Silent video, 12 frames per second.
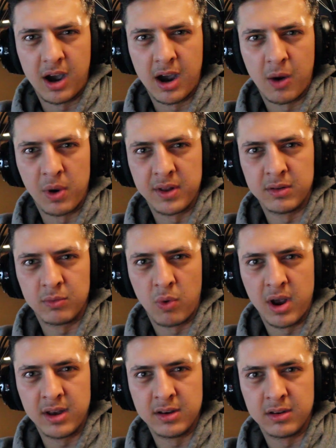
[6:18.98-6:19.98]
uh,
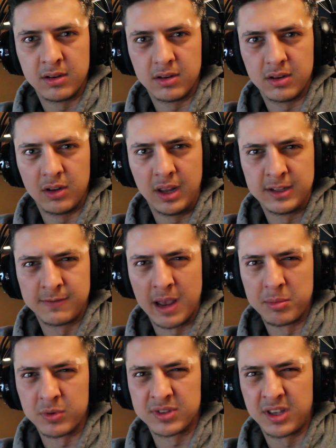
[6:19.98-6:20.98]
when when his
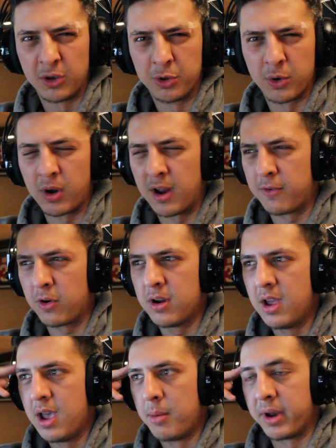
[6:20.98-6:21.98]
family was killed or
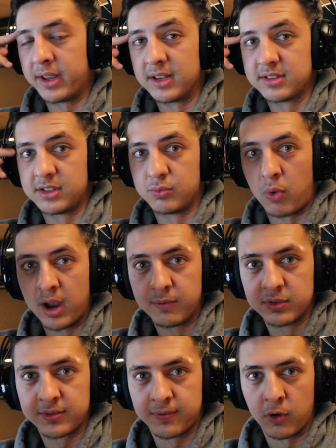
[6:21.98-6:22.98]
whatever. But I guess his
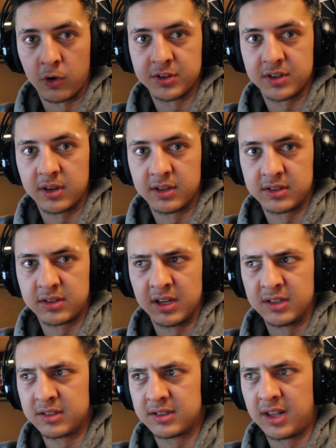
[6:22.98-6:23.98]
wife was first, and then his
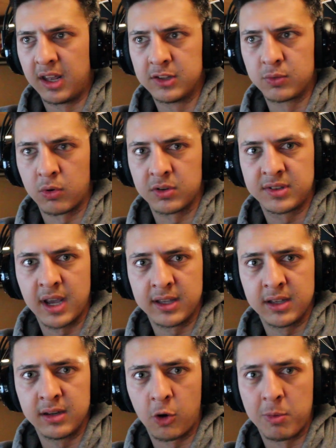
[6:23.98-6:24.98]
his kids were
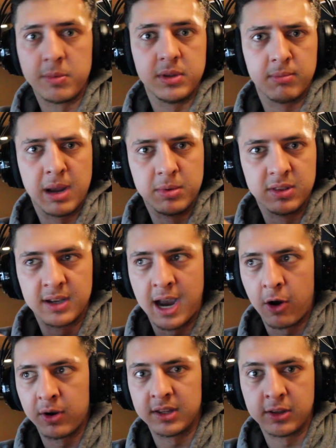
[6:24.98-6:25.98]
second, or maybe maybe the
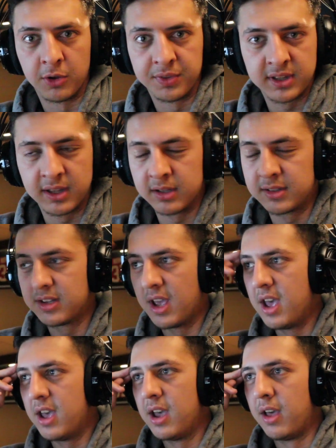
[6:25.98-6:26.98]
guy already killed the kids.
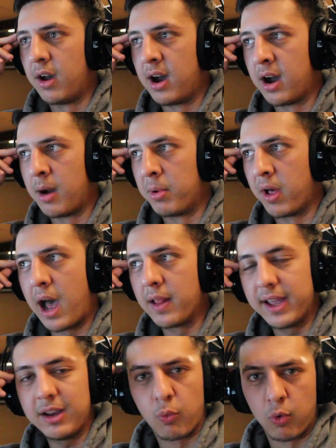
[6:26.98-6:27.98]
Uh, but
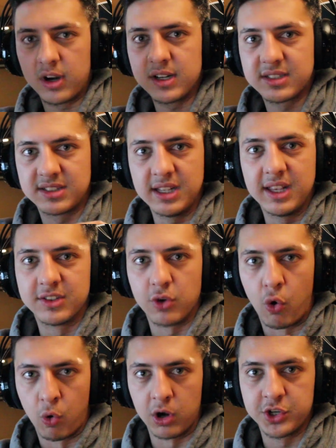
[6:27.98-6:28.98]
I like we're gonna see
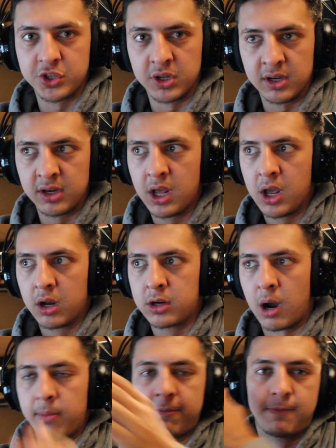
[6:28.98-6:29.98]
his origin
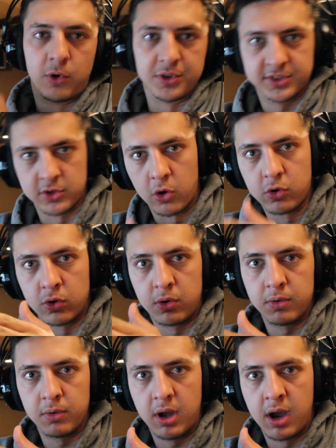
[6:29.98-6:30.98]
come full
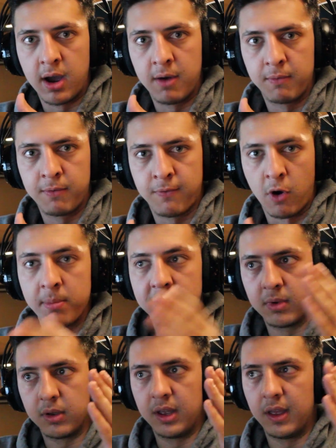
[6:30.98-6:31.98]
circle uh,
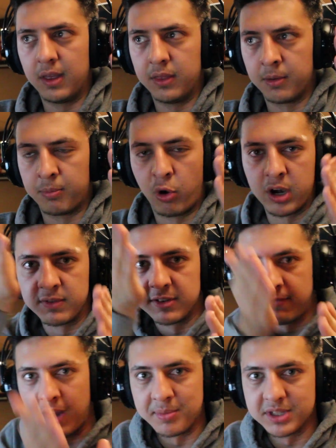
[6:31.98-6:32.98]
from the point of
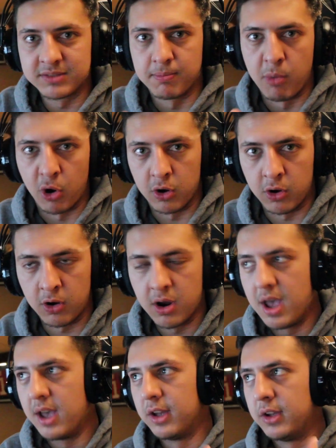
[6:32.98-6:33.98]
his family's
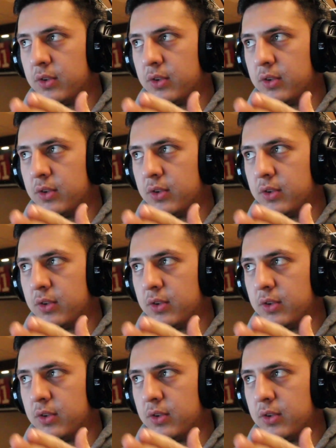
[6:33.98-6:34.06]
murder